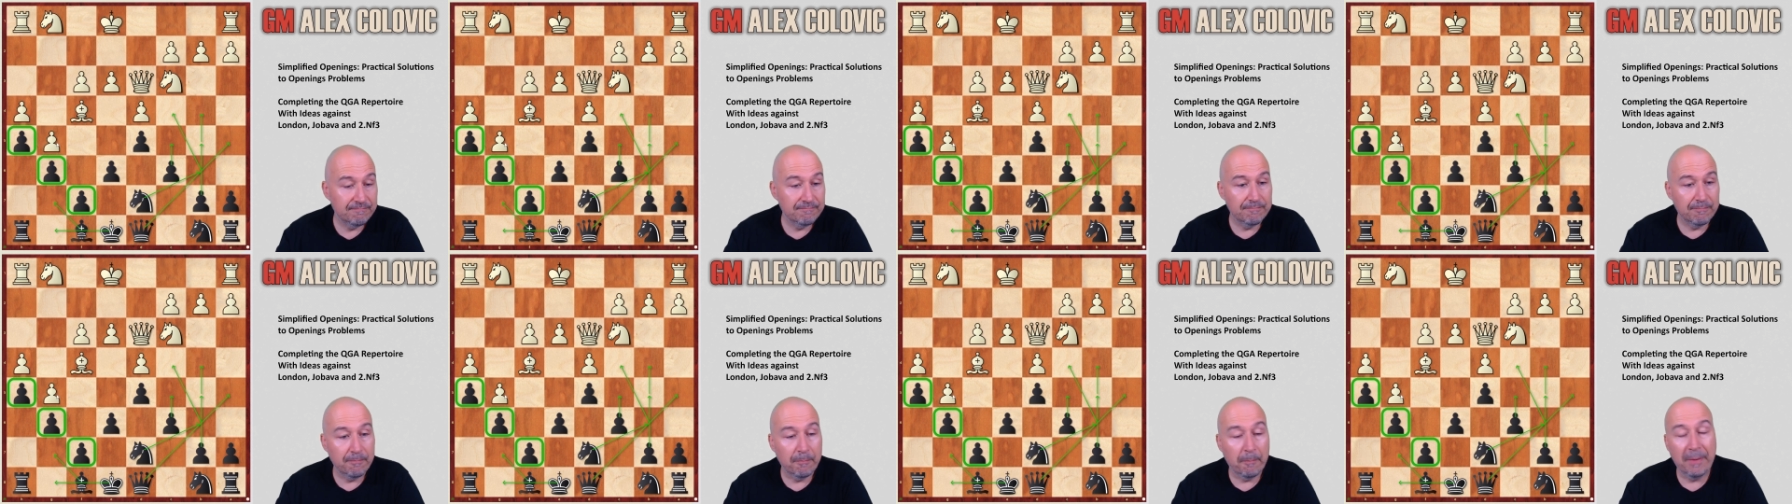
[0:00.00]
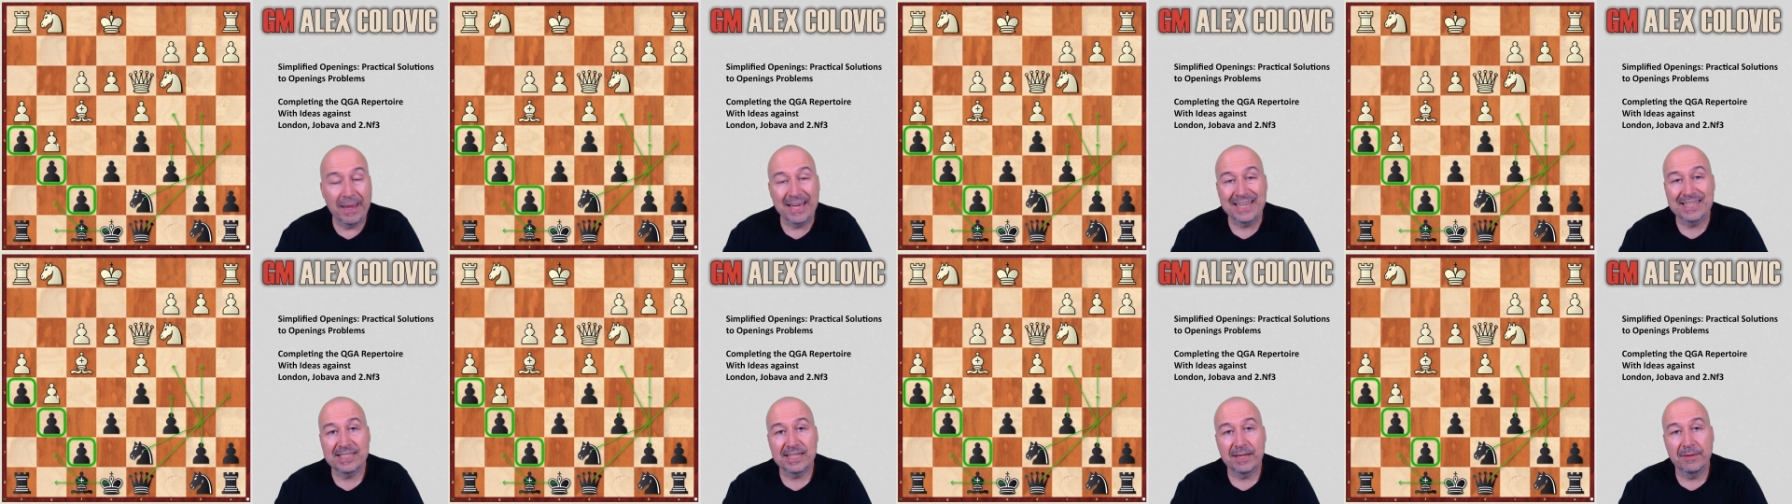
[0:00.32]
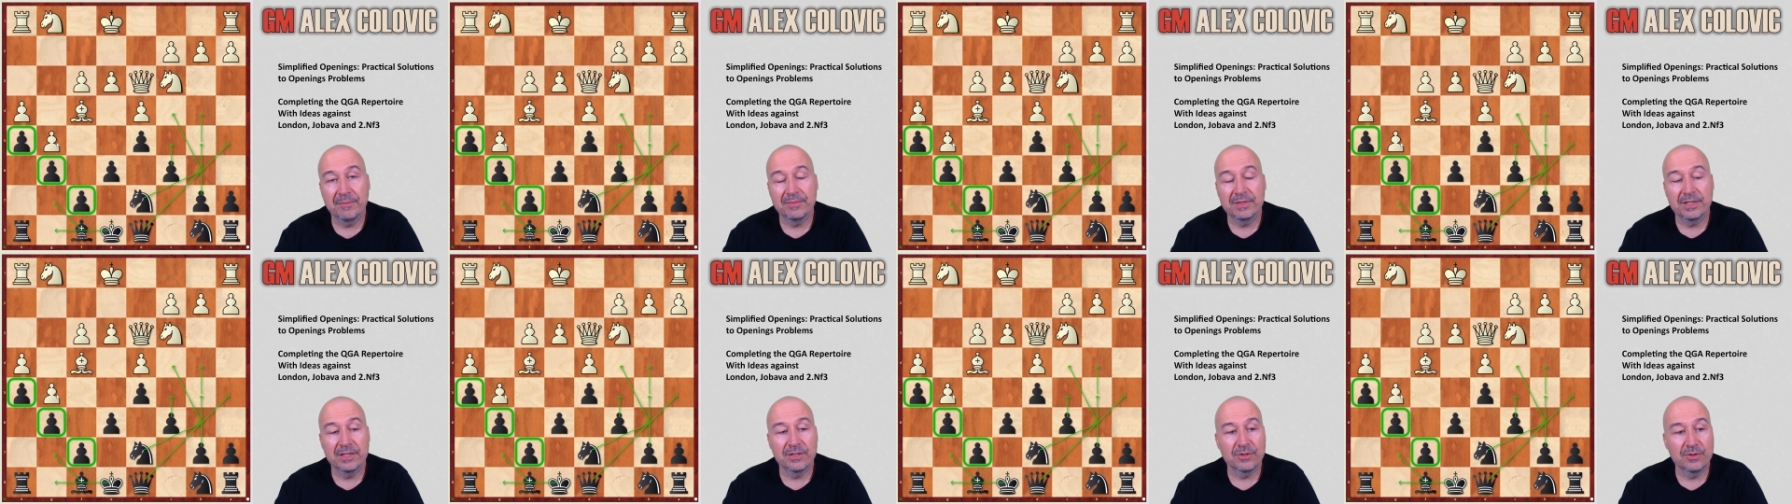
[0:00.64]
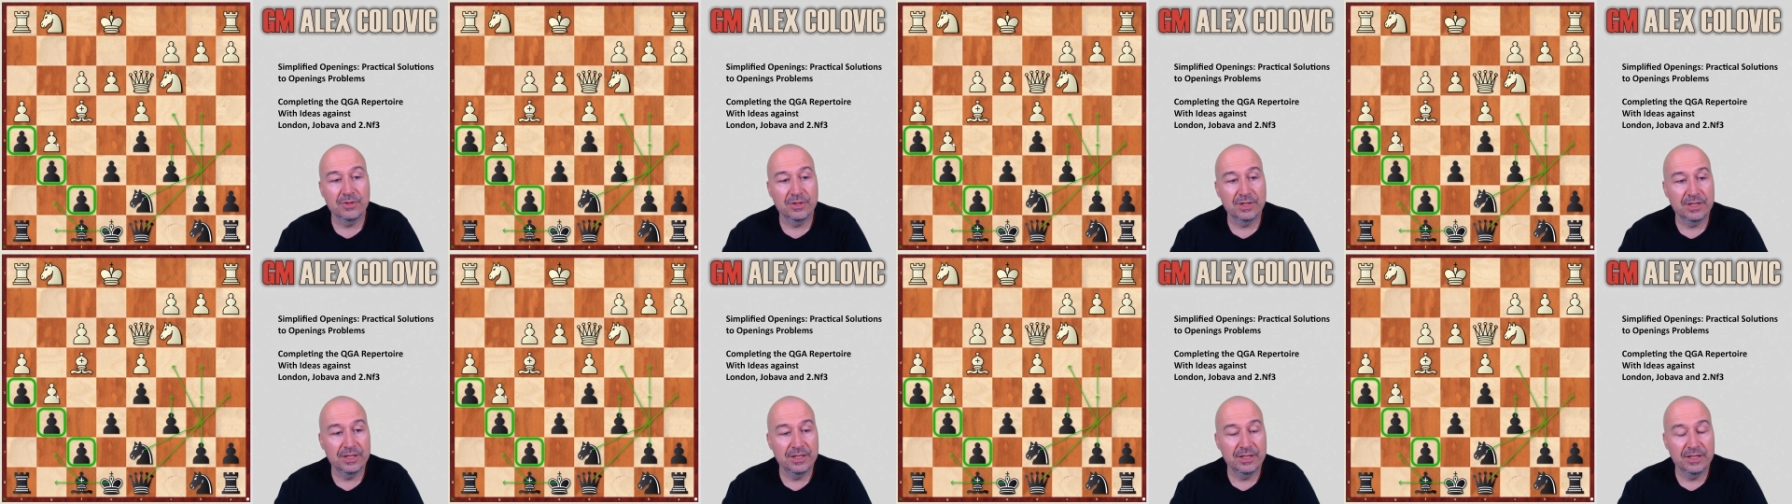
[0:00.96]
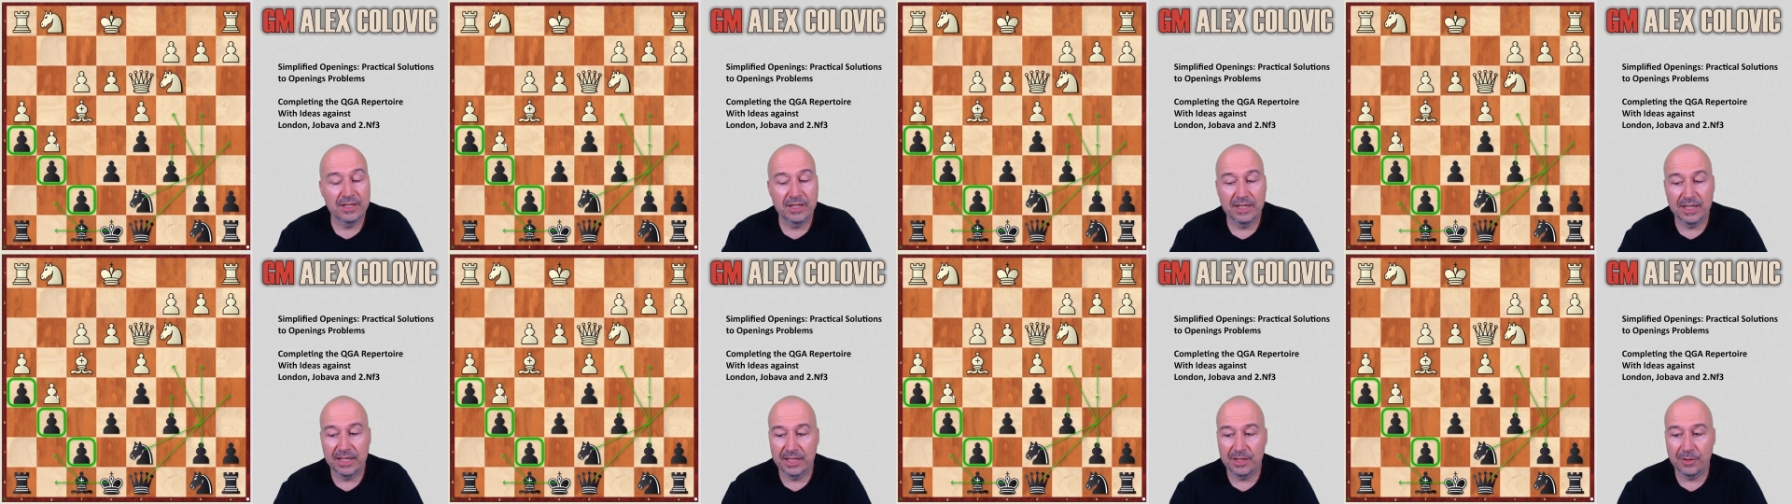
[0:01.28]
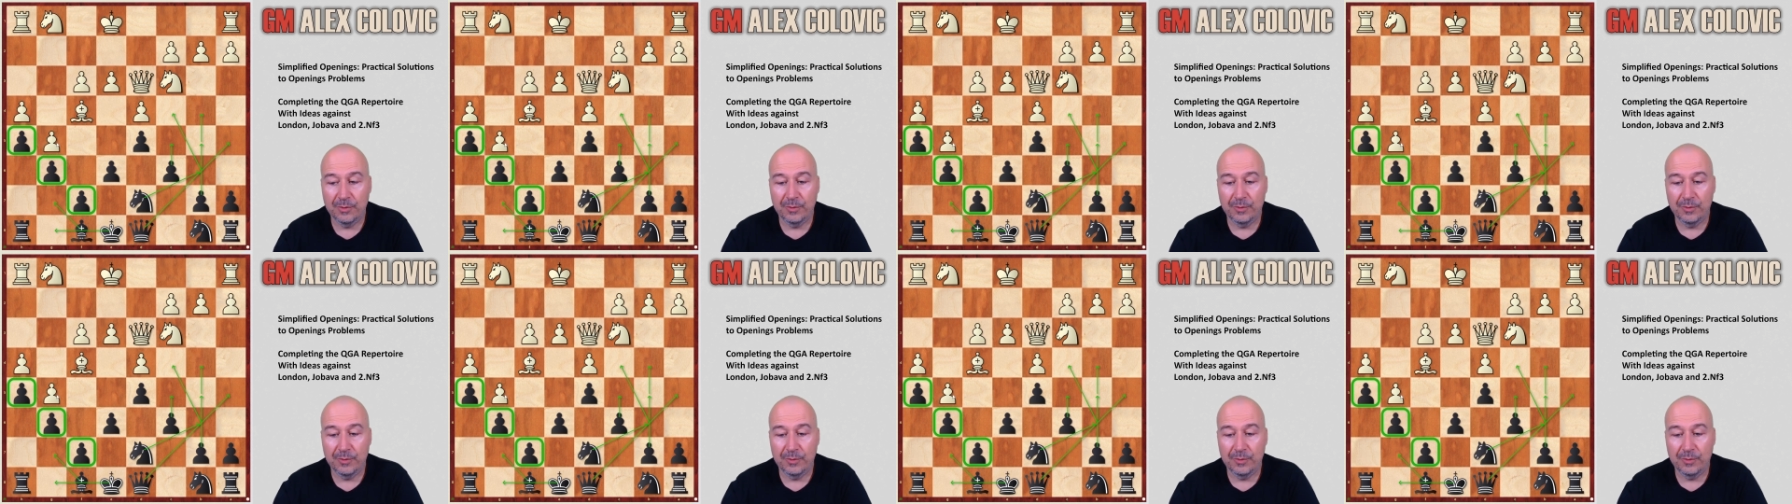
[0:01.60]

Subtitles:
make something on the other